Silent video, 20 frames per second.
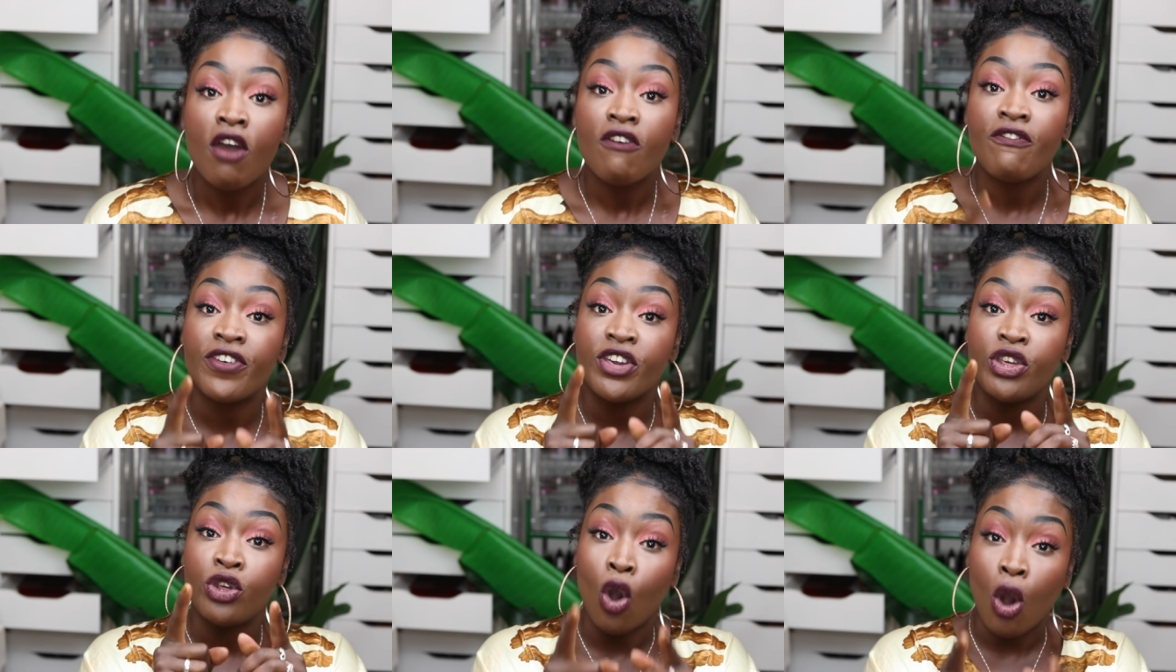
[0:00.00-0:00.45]

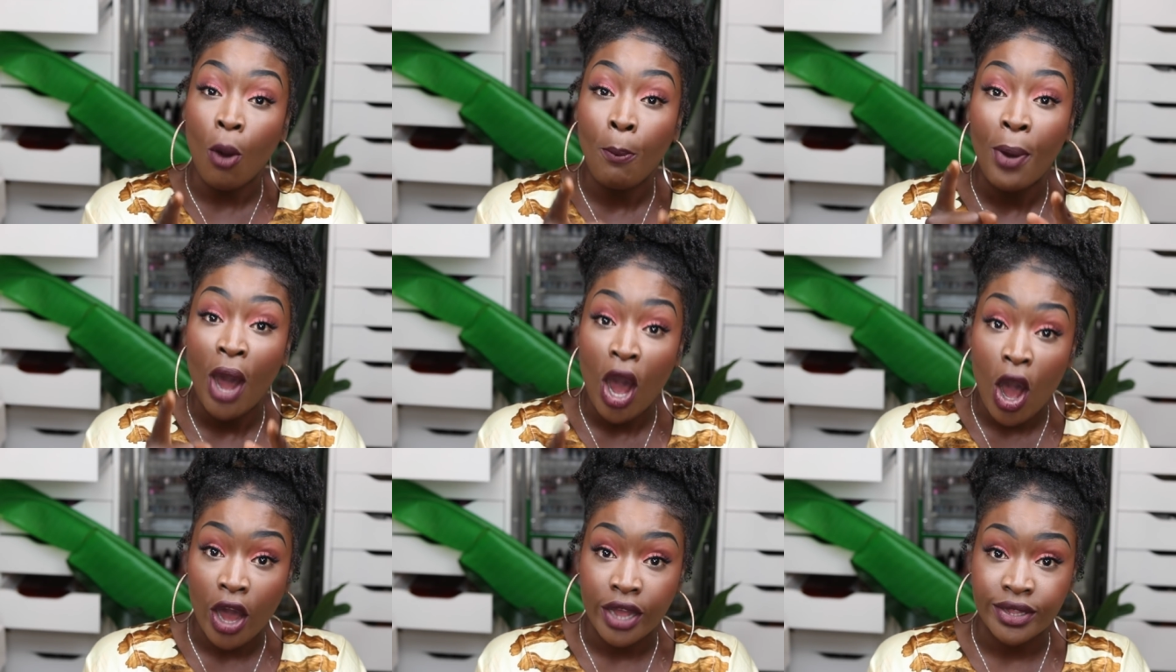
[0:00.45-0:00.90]
for your
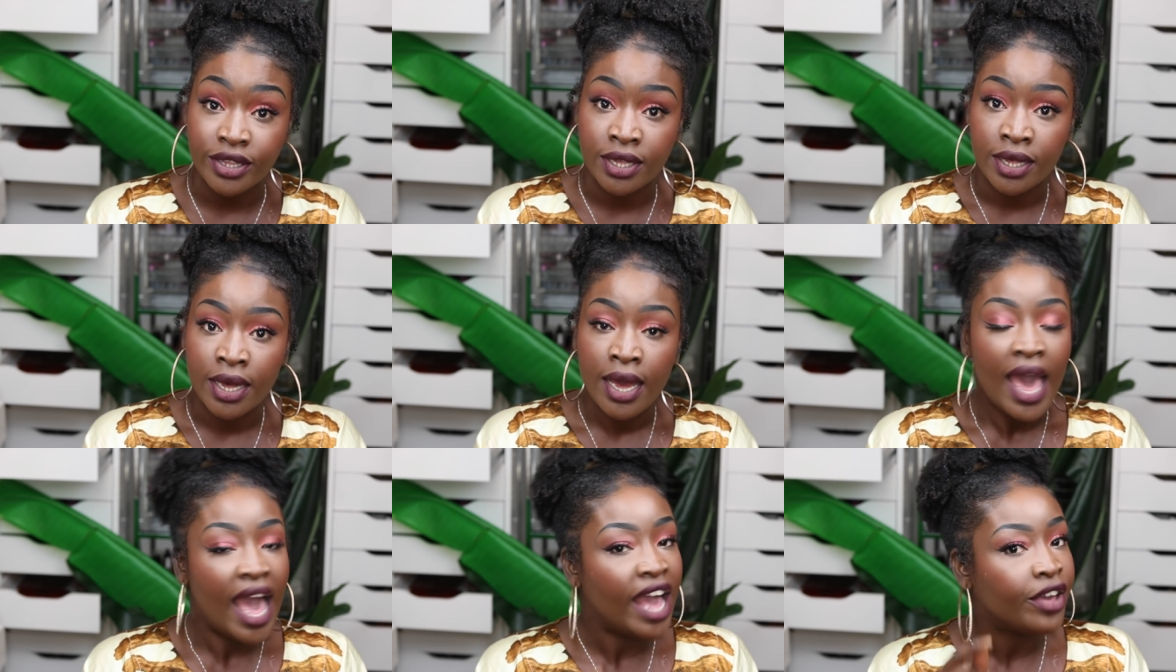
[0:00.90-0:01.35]
part
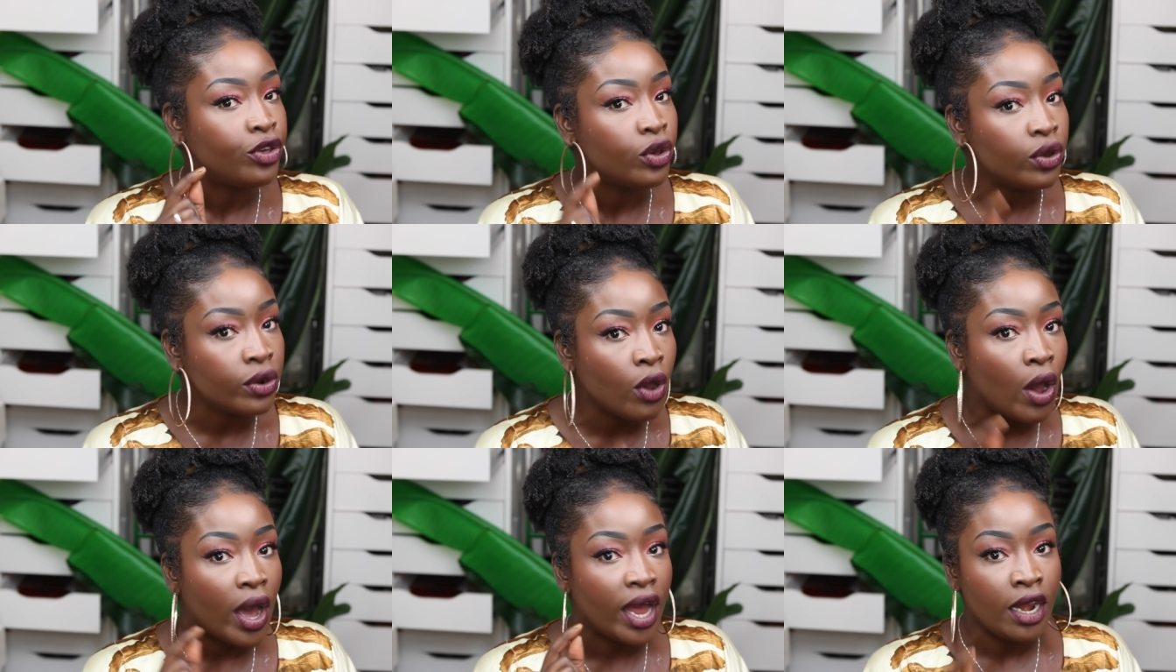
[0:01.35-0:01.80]
and
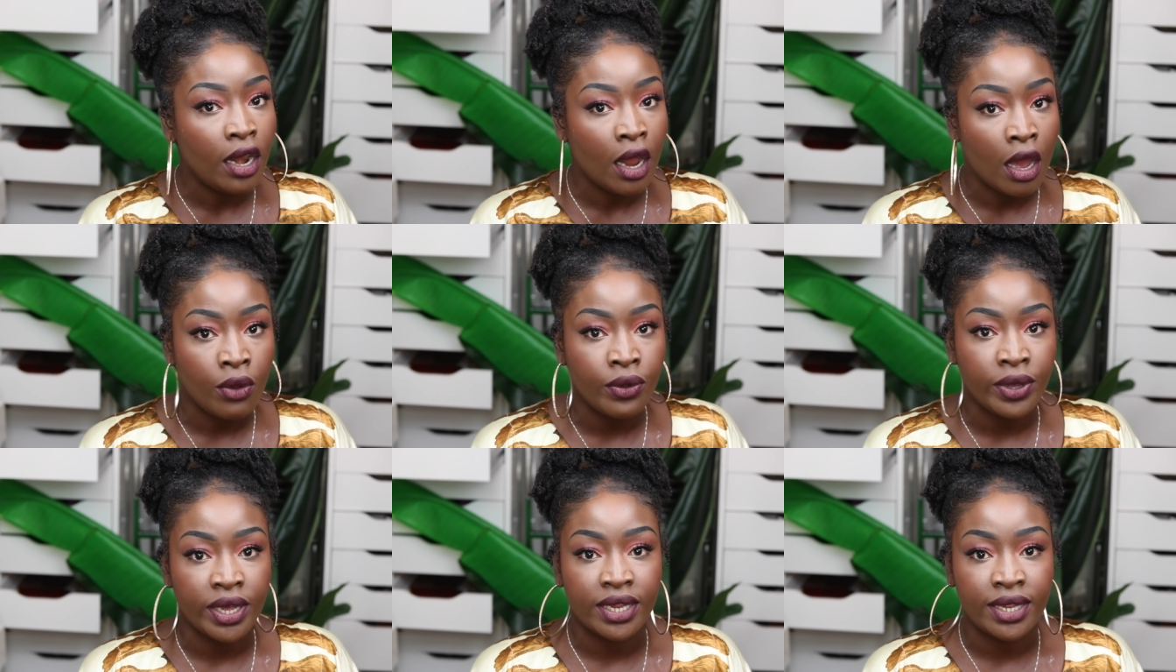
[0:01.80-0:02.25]
you're not
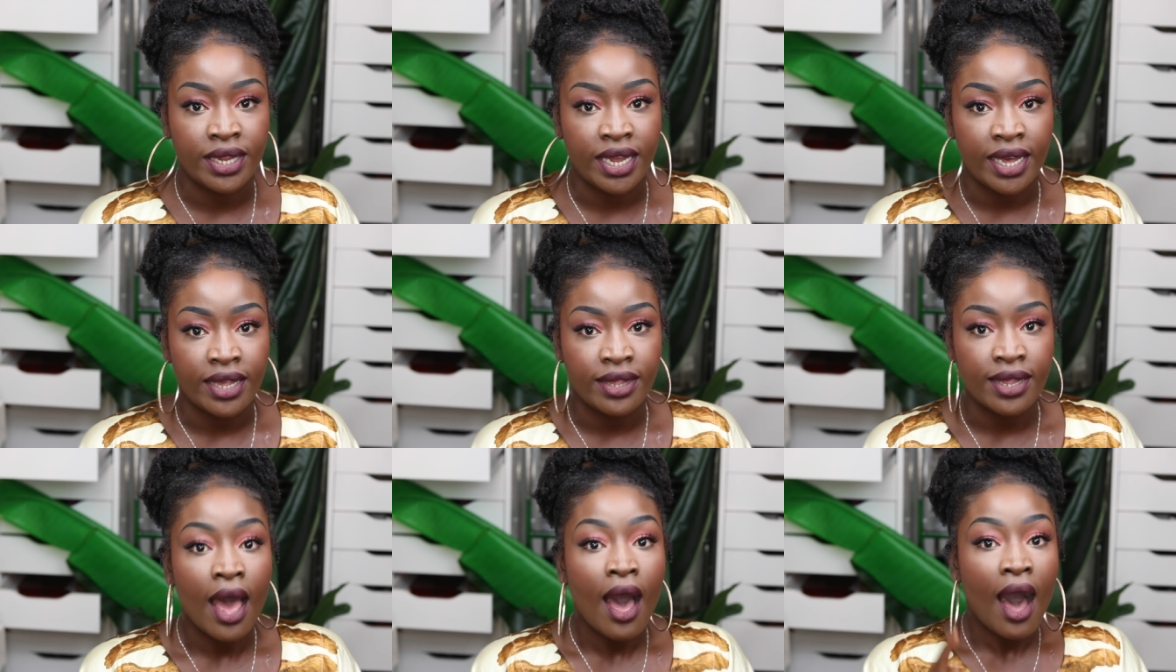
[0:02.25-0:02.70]
alone in
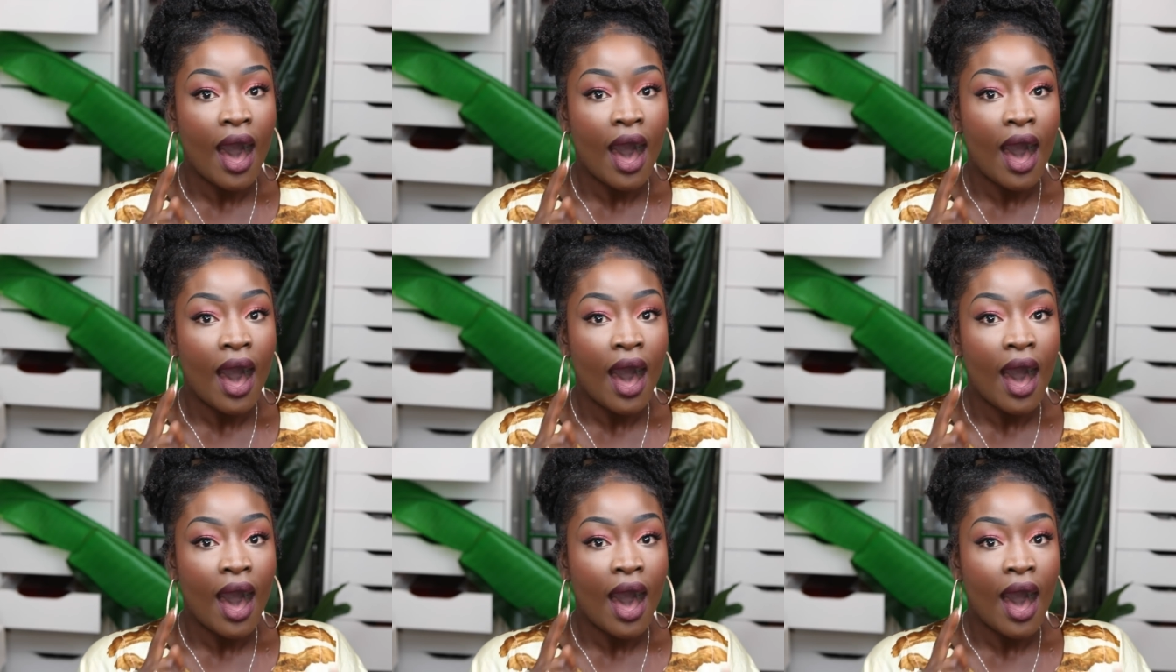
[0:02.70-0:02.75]
this.